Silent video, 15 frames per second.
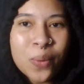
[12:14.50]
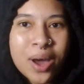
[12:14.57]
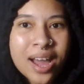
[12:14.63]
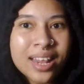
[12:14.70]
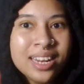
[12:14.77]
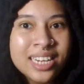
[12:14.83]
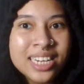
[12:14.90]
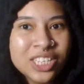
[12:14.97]

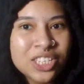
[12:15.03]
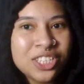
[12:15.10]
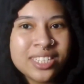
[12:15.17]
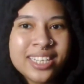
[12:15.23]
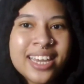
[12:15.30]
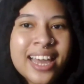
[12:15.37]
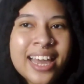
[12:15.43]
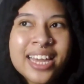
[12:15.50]

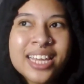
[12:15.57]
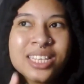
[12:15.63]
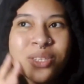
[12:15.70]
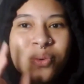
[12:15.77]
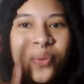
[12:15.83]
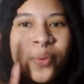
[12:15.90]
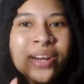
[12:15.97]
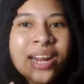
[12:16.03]
literally guys,
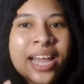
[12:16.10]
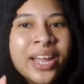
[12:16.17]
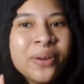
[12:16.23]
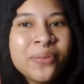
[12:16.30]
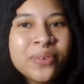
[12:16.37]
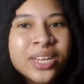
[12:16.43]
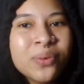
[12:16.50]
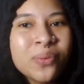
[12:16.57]
when I
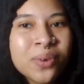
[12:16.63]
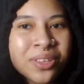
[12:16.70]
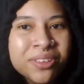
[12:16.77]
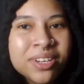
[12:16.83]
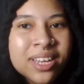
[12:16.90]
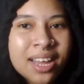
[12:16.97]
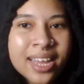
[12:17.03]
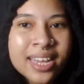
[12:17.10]
read
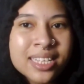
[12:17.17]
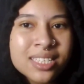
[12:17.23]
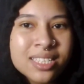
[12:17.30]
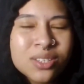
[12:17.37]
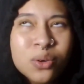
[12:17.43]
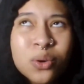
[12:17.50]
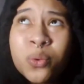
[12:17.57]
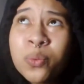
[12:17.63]
Wuthering
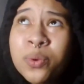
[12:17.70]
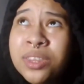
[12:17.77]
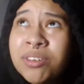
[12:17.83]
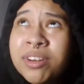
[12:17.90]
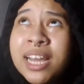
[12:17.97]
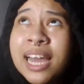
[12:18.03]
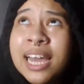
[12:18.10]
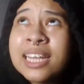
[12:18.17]
Heights or
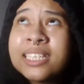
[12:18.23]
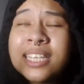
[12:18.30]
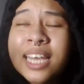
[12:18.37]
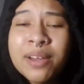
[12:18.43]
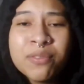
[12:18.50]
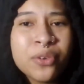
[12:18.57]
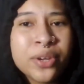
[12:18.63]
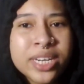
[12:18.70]
Withering Heights, I
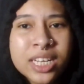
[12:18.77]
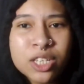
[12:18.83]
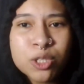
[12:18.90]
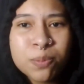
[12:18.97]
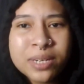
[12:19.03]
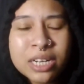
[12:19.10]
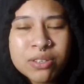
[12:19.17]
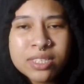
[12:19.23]
have no idea how to
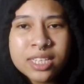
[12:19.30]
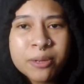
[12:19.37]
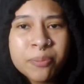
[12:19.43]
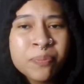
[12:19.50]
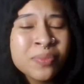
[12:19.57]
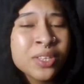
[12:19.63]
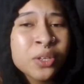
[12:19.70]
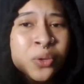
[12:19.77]
pronounce it.
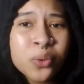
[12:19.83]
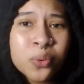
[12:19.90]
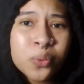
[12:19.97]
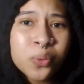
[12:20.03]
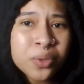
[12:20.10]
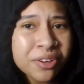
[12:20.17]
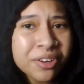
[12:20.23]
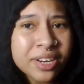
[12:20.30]

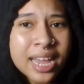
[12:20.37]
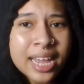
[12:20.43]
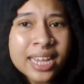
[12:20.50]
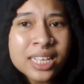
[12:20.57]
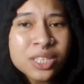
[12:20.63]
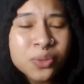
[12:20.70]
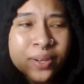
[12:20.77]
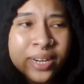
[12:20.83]
Wuthering
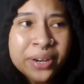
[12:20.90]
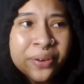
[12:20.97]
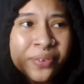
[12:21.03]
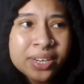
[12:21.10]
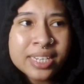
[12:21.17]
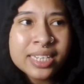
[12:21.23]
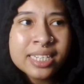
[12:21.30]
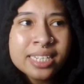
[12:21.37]
Heights, when I
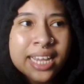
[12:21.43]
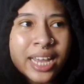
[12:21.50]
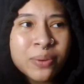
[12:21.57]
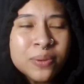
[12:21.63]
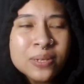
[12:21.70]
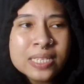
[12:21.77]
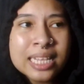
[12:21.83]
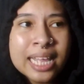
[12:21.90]
read it, I
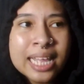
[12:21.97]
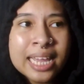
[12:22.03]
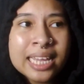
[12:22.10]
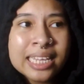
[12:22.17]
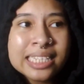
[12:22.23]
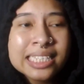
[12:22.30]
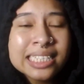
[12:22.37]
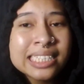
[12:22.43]
was
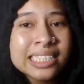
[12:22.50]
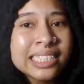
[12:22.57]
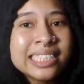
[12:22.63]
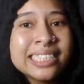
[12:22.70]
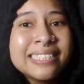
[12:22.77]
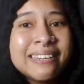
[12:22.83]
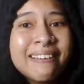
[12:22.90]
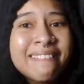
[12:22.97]
like,
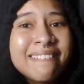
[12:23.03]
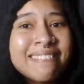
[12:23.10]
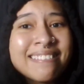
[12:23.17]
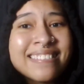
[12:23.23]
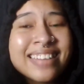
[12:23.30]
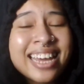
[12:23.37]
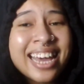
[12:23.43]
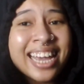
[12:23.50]

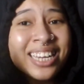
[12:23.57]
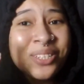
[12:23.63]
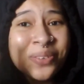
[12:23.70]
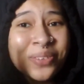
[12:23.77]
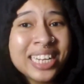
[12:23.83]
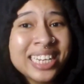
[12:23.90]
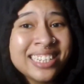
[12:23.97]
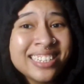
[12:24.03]
I
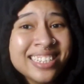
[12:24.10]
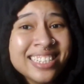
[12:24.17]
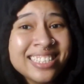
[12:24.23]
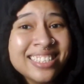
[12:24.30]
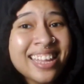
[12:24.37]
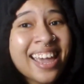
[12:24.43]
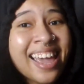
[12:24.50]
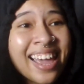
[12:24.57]
don't
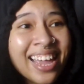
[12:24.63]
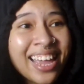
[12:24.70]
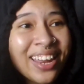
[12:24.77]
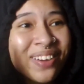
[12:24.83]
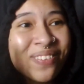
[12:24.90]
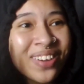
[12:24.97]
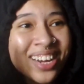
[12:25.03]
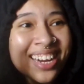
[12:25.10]

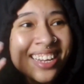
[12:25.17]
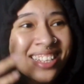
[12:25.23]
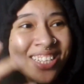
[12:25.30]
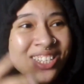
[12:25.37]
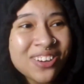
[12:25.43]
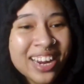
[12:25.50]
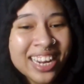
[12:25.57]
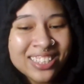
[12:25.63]
understand. What are they
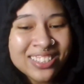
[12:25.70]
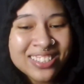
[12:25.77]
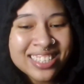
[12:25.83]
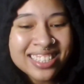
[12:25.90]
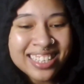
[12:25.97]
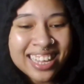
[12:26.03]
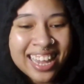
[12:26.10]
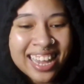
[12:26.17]
trying to
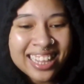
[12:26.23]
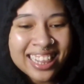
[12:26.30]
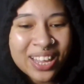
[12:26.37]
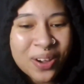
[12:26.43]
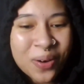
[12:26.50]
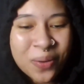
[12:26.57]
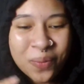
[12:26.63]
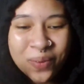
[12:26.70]
say? Like,
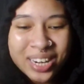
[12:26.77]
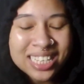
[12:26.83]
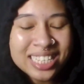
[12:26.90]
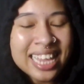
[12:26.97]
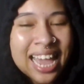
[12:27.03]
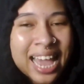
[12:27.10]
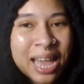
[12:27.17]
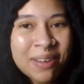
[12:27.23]
oh, what is
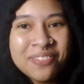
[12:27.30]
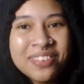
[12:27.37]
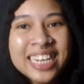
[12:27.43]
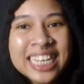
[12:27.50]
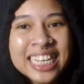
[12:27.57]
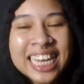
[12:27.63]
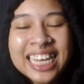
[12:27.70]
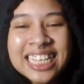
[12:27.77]

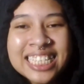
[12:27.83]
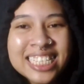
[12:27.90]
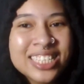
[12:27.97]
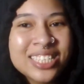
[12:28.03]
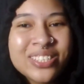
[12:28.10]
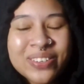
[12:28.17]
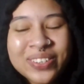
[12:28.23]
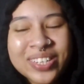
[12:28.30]
happening? I
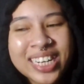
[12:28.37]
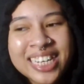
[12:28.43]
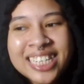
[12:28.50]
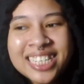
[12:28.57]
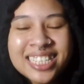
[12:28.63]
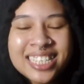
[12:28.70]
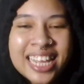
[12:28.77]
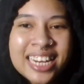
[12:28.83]
just don't
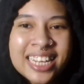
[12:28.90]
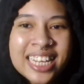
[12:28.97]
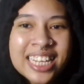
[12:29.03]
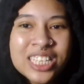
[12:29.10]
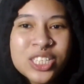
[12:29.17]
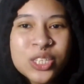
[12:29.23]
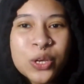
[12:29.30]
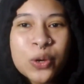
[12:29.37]
understand
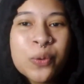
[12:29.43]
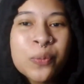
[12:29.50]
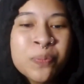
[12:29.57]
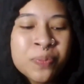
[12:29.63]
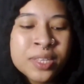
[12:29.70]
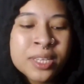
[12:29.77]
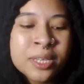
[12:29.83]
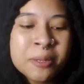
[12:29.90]
it. So
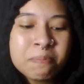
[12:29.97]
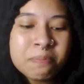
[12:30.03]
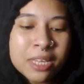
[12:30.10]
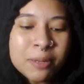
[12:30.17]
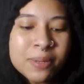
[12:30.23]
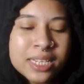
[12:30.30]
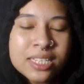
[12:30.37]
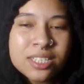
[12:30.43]

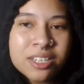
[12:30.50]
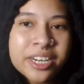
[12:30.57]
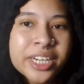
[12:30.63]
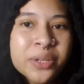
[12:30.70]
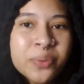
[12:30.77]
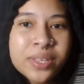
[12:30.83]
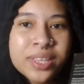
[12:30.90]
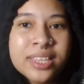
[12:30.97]
maybe
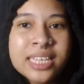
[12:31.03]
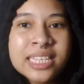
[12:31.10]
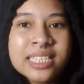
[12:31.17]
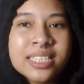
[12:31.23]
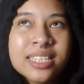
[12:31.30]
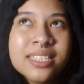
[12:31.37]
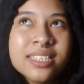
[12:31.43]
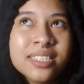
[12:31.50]
starting with
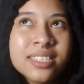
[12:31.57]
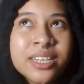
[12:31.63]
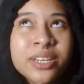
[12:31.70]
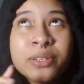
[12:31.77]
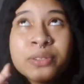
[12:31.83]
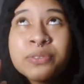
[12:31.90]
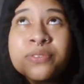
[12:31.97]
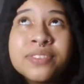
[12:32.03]
this instead
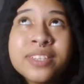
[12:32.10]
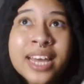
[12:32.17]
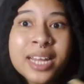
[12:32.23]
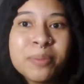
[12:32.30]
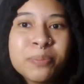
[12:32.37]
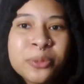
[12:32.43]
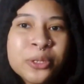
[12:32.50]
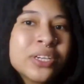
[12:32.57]
of
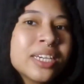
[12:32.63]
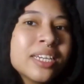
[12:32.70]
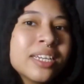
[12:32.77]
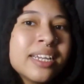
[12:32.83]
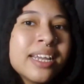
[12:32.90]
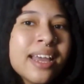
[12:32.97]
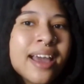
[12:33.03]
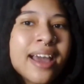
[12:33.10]
that book,
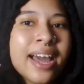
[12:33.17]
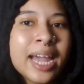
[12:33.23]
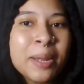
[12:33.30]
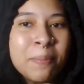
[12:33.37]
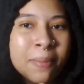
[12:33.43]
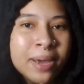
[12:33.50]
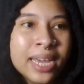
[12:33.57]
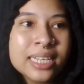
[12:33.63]
I
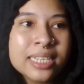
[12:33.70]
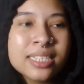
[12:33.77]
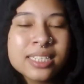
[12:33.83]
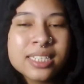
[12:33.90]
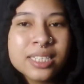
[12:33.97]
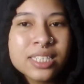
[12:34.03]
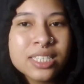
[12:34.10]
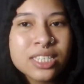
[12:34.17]
might
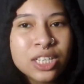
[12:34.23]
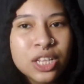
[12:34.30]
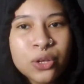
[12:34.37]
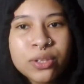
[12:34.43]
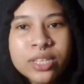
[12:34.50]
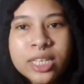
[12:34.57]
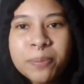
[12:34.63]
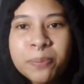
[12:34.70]

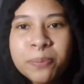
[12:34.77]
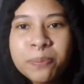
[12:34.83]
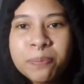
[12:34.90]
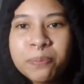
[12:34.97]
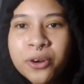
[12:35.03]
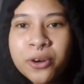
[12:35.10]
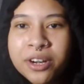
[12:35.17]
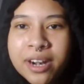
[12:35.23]
slowly
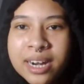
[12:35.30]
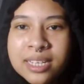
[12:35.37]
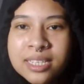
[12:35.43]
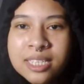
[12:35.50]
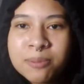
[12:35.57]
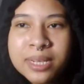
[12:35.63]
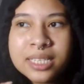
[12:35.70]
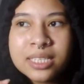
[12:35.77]

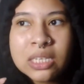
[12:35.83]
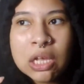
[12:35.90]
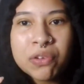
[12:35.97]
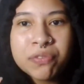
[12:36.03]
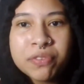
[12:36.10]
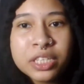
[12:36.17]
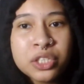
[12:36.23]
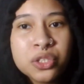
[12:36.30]
progress myself
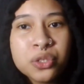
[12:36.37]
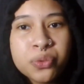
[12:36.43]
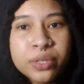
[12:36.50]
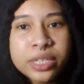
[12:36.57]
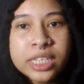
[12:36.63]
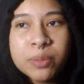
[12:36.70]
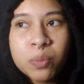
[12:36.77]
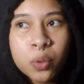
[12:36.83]
into
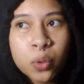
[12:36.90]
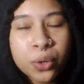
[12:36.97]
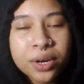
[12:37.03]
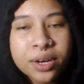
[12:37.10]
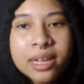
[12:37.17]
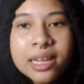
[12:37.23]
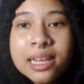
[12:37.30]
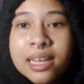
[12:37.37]
reading more
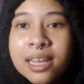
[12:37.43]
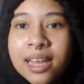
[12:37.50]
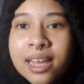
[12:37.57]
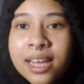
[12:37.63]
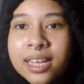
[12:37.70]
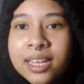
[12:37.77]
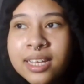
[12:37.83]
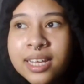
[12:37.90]

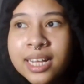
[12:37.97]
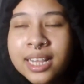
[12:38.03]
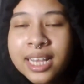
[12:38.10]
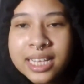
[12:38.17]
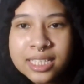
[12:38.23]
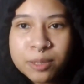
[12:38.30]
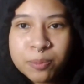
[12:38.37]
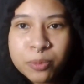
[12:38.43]

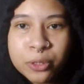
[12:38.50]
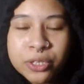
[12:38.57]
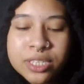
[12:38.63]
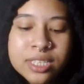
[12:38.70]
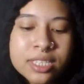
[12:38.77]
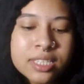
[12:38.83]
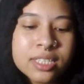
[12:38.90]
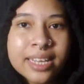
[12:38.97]
classic
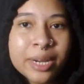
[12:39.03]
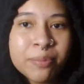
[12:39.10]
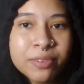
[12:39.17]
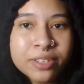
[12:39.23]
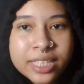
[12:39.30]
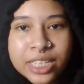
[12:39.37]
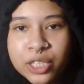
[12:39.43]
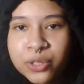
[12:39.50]
books. I'm
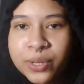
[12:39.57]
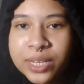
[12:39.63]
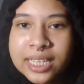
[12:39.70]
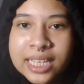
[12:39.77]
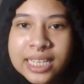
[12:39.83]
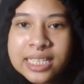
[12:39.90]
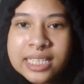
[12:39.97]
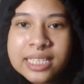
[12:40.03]
really enjoying
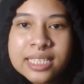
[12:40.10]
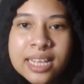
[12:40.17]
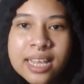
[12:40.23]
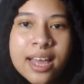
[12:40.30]
this.